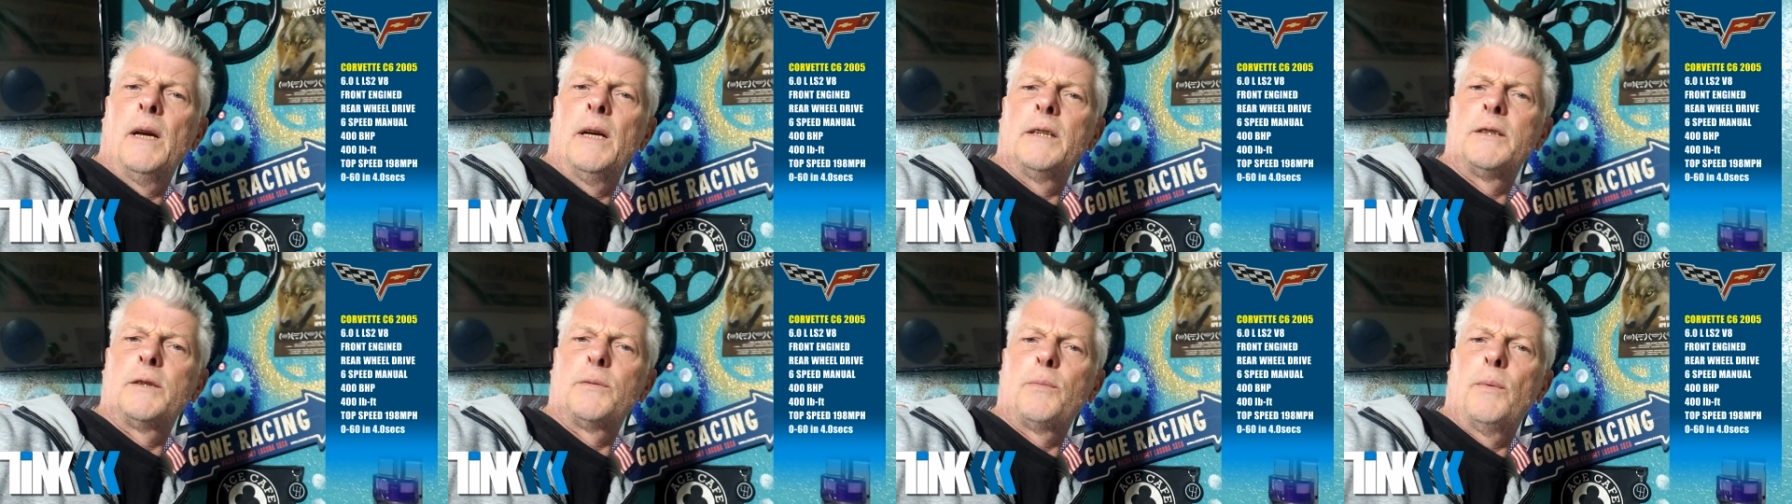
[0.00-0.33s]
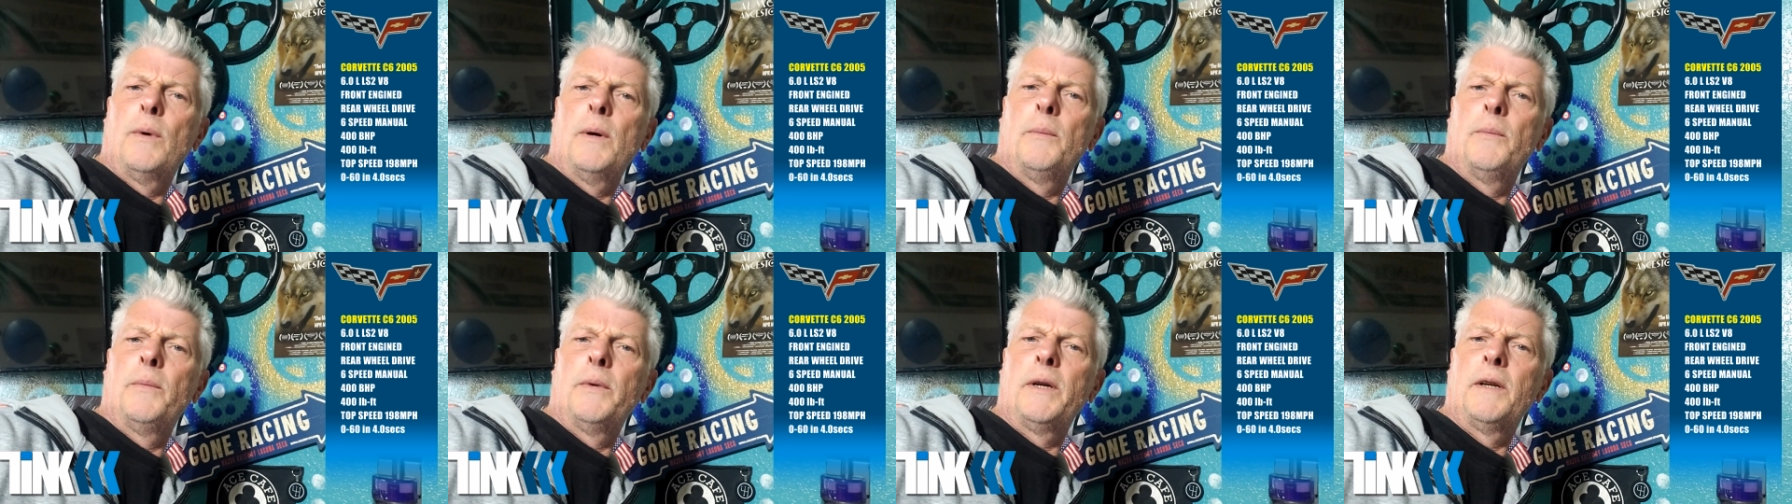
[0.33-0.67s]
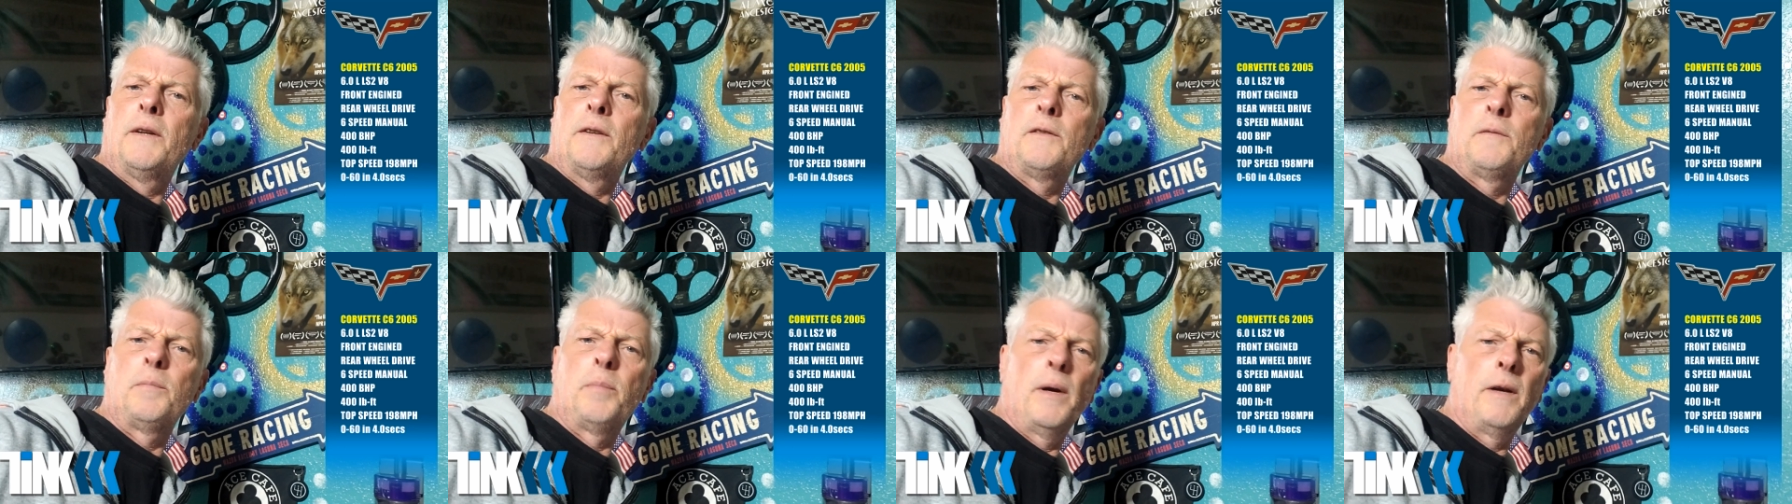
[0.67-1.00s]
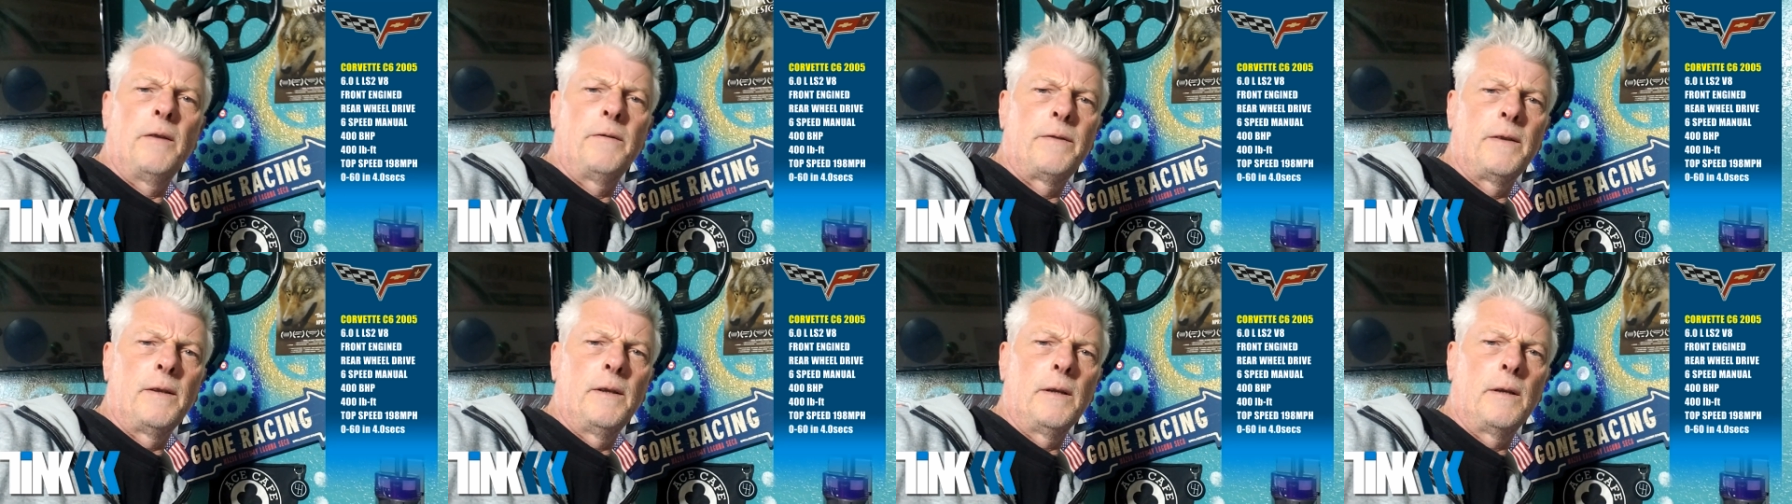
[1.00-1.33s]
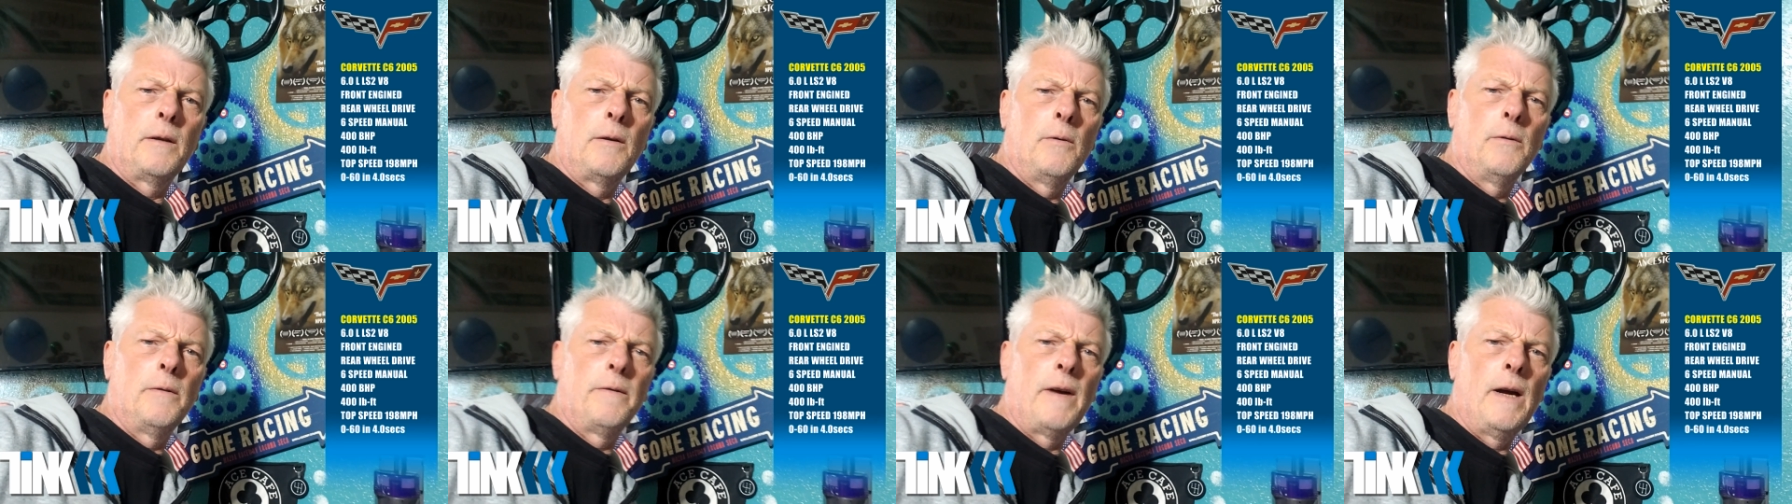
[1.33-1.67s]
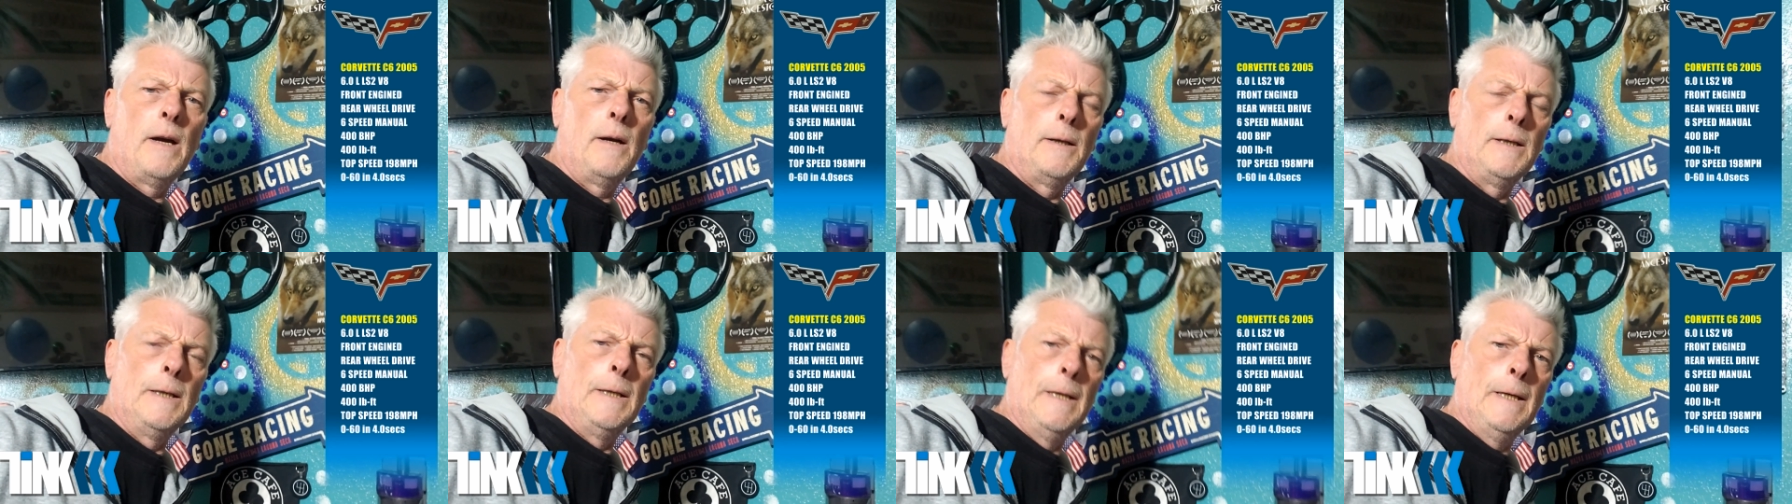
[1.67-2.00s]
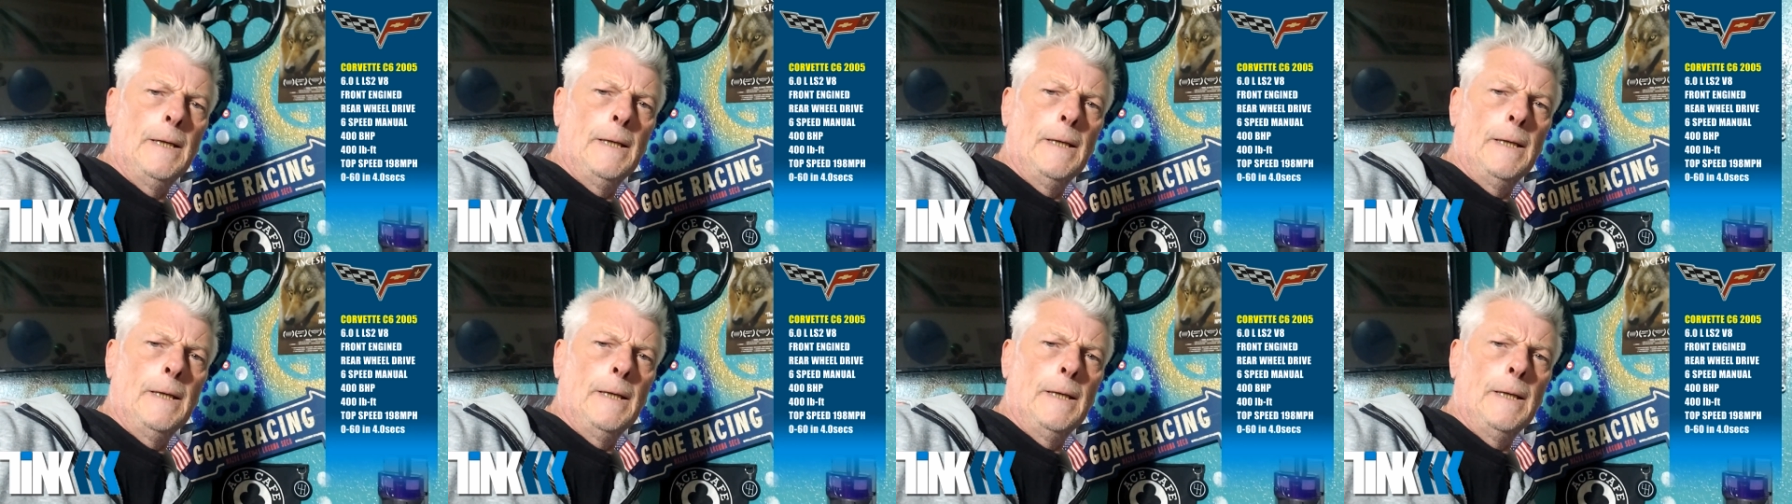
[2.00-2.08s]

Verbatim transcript: as one would expect for the corvette